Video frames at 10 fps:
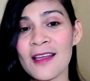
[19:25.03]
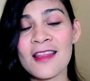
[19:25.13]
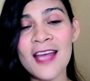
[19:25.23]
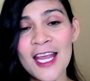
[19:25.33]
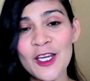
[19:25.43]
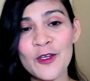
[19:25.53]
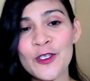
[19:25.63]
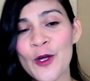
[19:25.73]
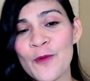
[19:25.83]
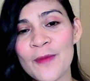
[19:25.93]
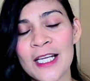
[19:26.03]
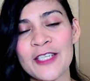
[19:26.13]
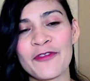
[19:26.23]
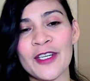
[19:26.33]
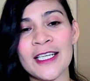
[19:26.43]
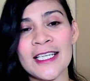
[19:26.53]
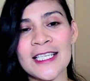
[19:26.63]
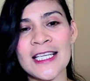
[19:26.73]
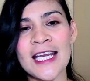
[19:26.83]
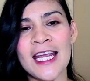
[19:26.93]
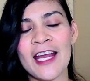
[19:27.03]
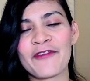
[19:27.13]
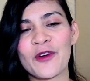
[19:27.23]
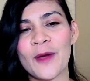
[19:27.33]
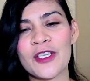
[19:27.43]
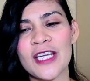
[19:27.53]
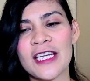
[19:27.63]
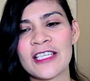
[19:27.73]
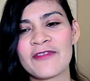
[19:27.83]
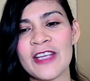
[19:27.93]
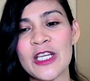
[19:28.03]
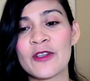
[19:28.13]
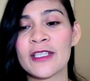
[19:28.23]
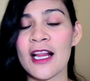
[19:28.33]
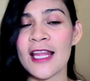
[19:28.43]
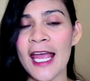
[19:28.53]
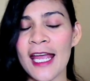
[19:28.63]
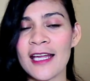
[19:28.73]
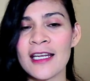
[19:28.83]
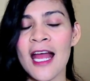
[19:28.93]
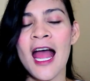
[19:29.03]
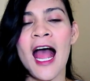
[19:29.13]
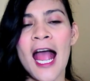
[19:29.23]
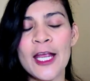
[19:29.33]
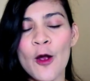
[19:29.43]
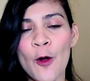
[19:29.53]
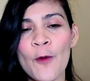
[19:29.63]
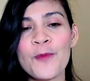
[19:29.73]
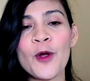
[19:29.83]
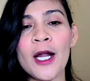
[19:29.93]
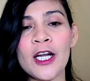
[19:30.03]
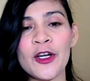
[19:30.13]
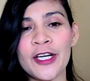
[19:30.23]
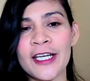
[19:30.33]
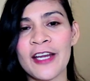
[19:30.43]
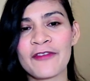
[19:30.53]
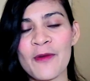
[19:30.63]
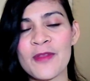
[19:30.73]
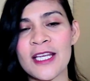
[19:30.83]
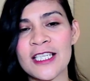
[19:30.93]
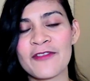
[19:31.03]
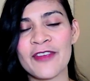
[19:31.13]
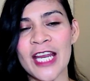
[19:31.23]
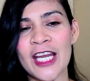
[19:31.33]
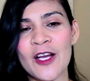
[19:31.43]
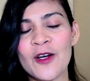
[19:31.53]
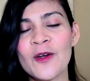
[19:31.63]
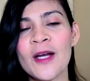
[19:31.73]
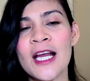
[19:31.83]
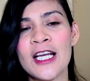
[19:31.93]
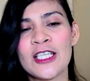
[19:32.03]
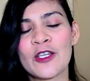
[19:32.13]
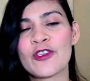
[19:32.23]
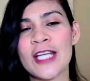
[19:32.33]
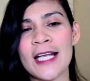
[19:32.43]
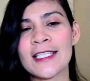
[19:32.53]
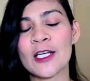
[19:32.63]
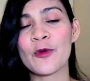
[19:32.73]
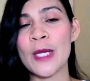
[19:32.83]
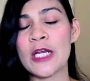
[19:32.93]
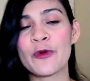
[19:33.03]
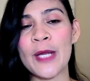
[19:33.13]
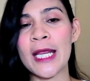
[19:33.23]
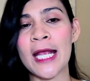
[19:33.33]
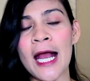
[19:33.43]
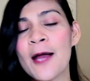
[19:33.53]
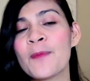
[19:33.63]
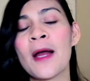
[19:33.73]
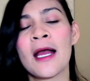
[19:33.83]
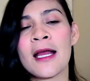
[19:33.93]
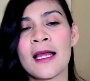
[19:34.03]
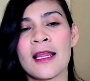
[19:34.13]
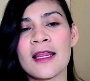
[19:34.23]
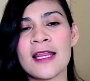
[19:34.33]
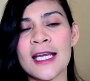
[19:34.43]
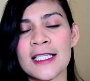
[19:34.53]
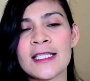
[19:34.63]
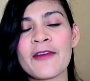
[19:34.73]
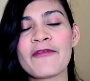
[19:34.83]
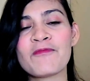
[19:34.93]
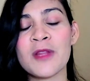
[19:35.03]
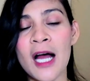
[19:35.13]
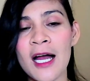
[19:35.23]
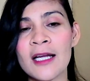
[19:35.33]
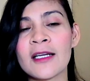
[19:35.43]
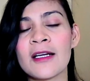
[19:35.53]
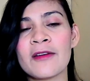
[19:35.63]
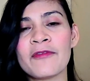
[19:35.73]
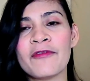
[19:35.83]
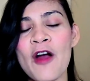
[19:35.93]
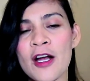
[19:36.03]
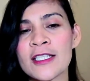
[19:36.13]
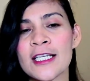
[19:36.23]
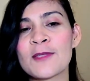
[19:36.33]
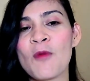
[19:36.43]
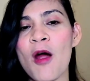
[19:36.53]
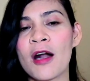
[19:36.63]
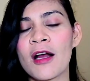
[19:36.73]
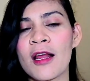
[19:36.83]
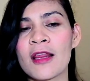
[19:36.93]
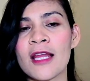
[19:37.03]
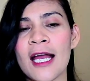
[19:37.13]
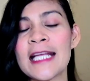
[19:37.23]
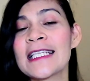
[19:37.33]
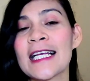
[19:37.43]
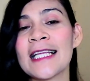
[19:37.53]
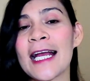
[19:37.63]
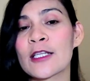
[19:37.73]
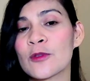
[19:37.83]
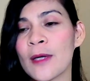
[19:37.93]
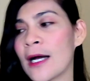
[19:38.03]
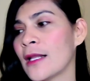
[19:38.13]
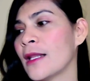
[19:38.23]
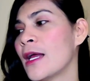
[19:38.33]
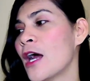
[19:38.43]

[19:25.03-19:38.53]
thank you so much for listening and for watching this video till the end. I hope you are learning from this video. So just a quick recap. This vlog focuses more on the intellectual